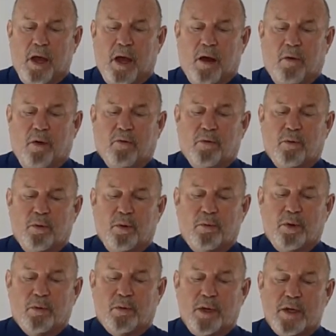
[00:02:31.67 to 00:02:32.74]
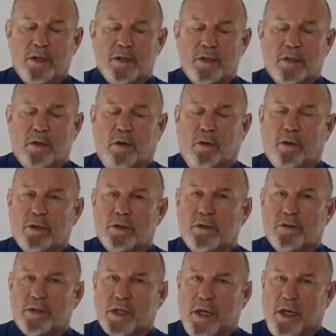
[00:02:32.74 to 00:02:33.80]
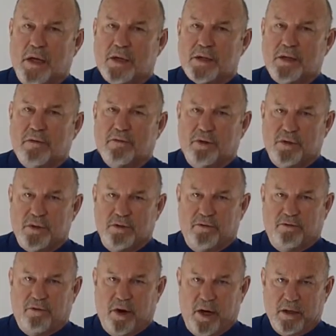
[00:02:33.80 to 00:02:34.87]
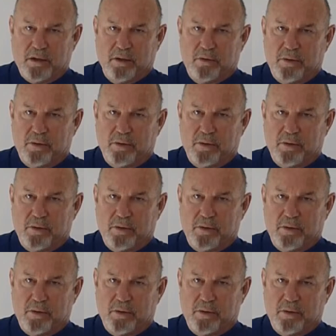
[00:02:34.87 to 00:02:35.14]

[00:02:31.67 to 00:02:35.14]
However, when we raise the colon to its chaos conversion factor,